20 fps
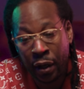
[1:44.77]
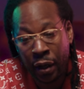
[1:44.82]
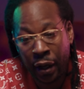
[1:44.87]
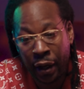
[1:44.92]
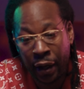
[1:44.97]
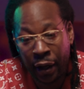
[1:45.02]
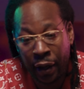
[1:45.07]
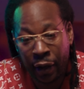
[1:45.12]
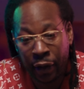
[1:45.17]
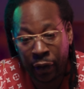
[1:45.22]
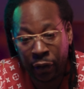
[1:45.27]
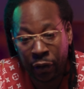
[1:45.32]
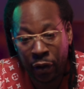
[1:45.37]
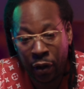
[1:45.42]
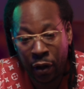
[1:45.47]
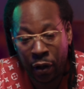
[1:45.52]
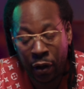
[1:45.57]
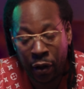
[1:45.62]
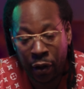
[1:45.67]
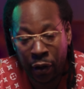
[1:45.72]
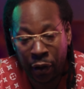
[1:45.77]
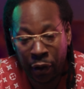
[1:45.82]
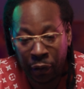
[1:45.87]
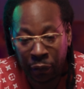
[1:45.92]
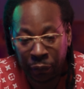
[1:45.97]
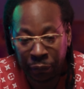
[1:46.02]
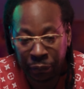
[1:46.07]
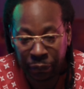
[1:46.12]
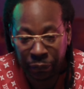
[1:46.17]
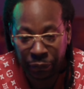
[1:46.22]
And
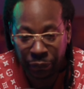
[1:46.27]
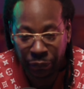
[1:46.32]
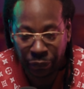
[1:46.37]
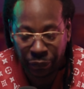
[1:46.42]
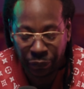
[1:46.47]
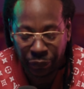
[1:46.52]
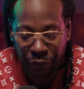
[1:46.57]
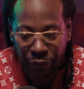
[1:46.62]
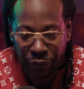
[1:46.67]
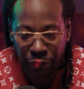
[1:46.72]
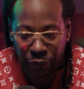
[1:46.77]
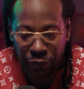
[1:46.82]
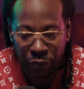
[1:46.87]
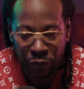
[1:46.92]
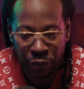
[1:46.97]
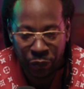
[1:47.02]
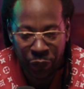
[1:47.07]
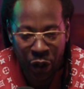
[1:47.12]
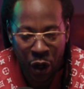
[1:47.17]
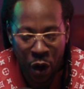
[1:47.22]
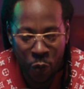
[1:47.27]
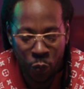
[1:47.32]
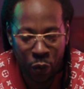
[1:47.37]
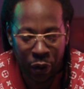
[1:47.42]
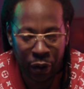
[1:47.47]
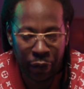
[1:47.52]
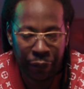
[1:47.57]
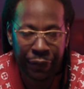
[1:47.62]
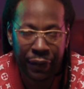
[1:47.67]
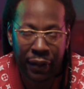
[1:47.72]
I'm
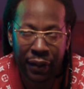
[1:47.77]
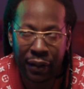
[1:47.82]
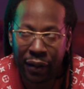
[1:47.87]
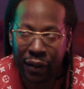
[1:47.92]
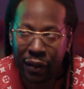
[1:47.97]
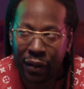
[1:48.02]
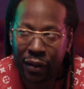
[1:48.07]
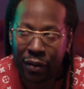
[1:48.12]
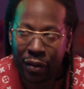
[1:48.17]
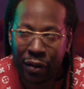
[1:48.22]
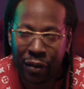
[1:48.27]
one of the,